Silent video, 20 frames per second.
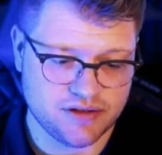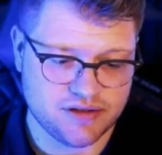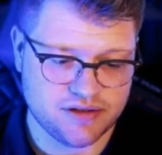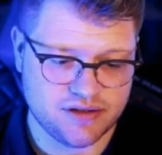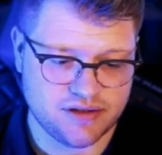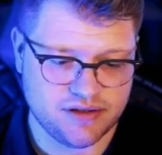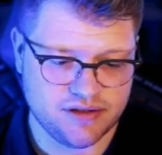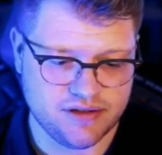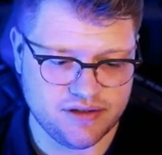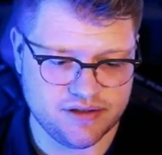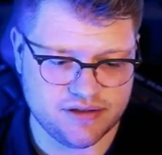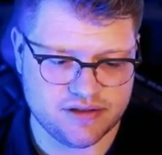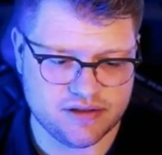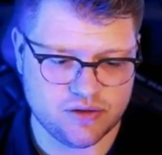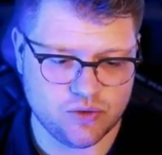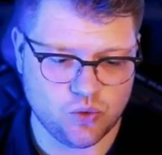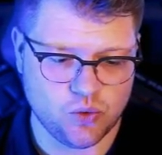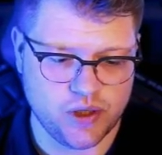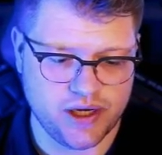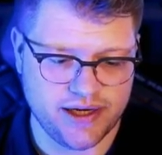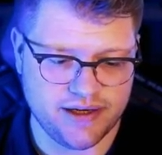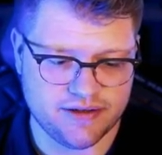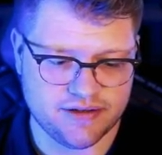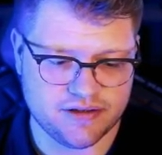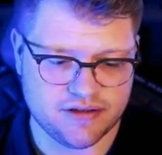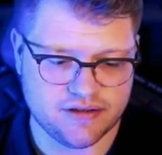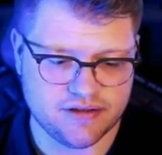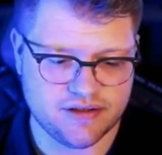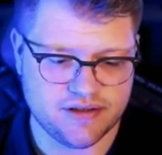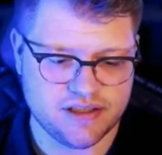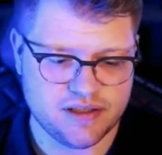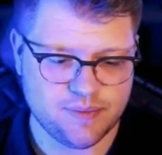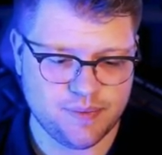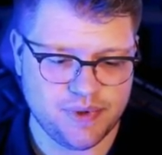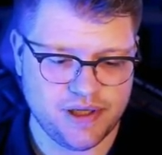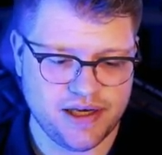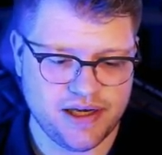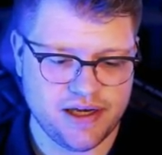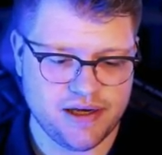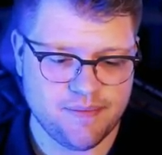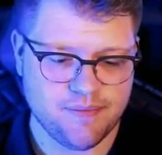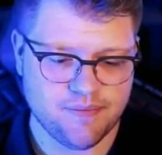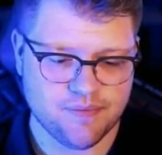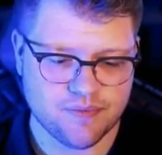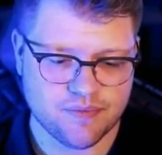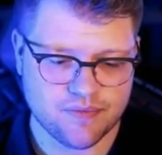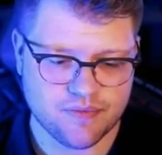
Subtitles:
it isWhiteDisplay,